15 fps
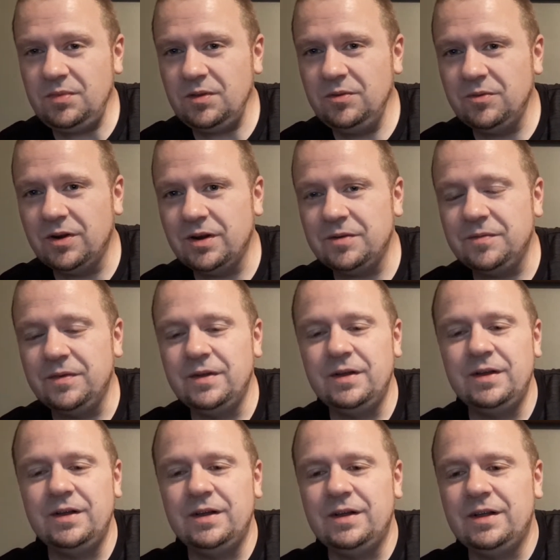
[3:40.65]
where
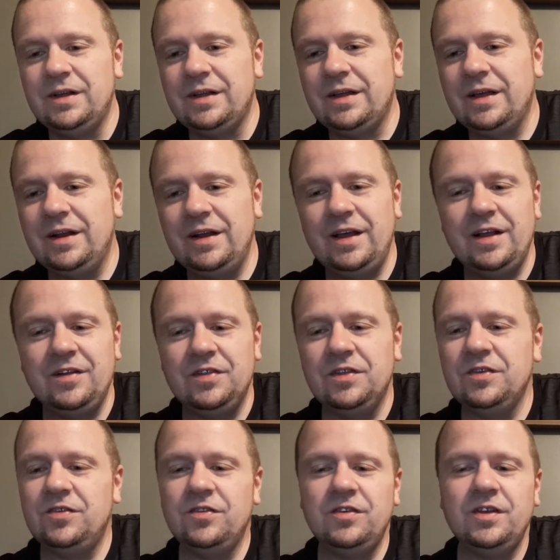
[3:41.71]
and
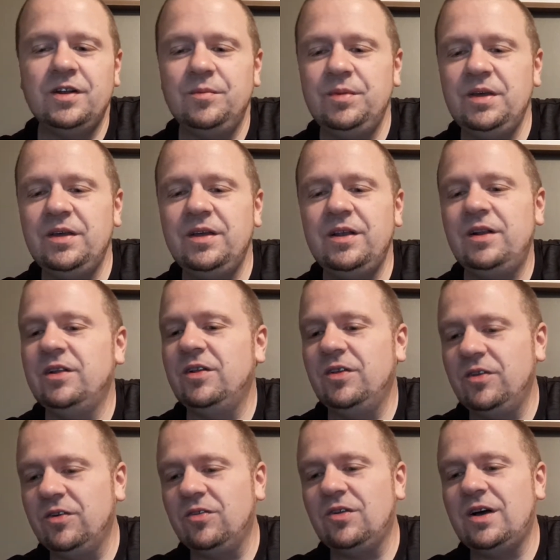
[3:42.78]
this is going to be in
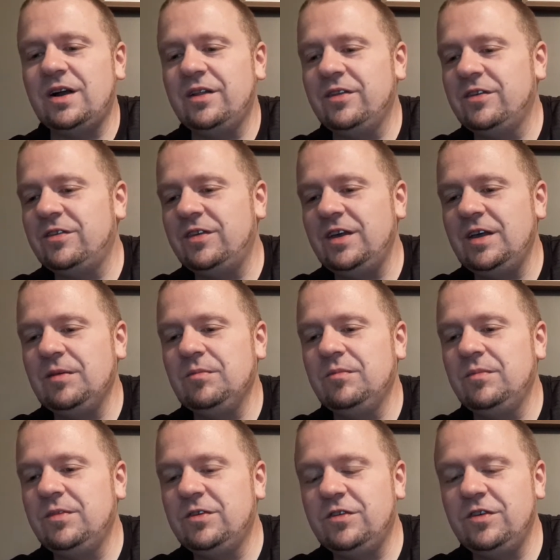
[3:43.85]
a lot of the same
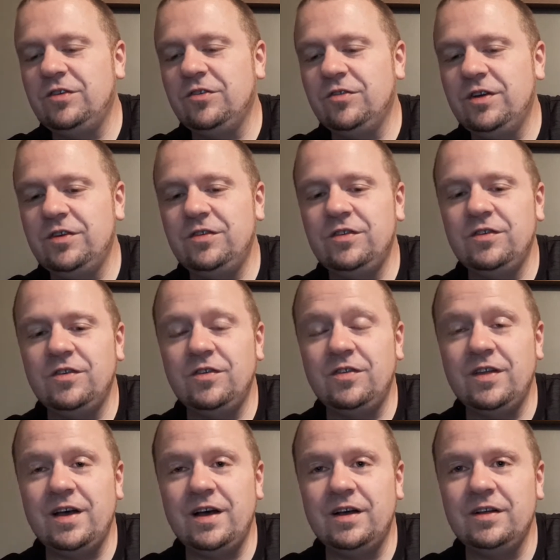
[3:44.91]
situations as
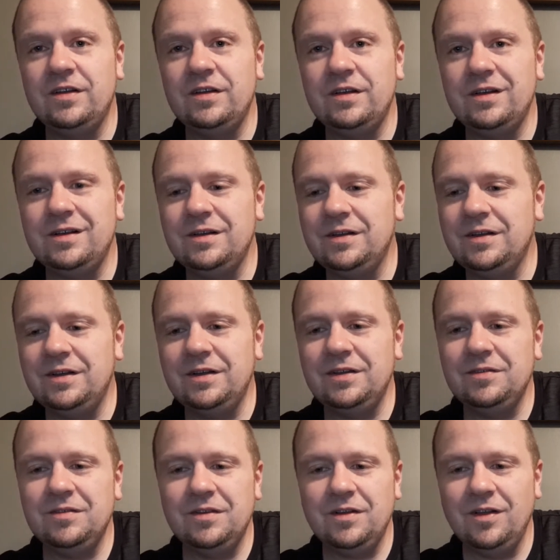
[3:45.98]
that.
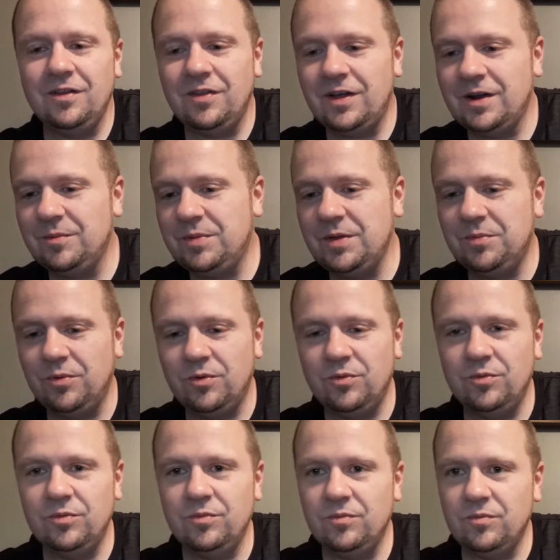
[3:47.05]
A lot of people
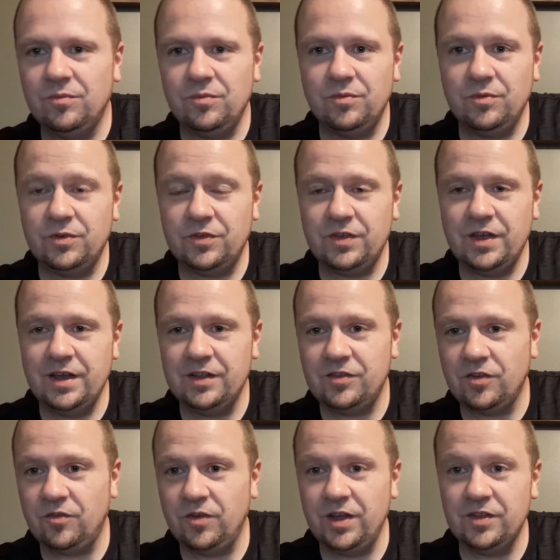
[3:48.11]
say it's
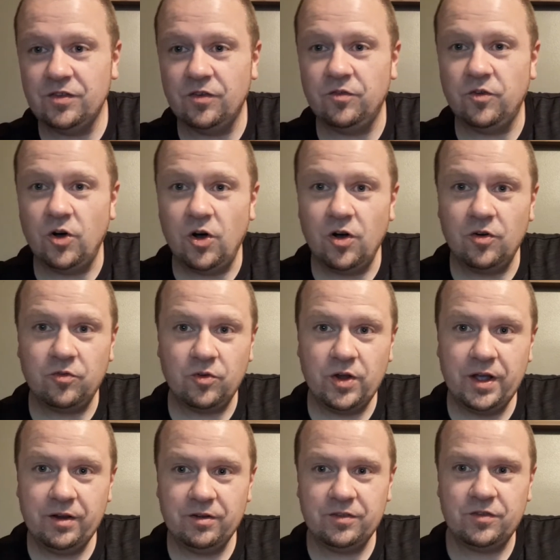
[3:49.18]
a fall
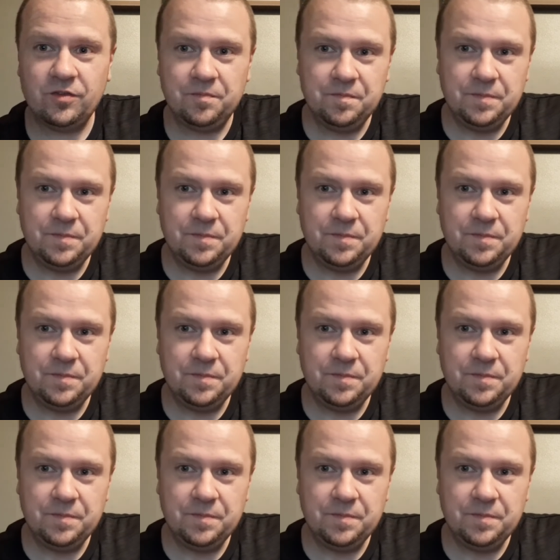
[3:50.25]
fragrance.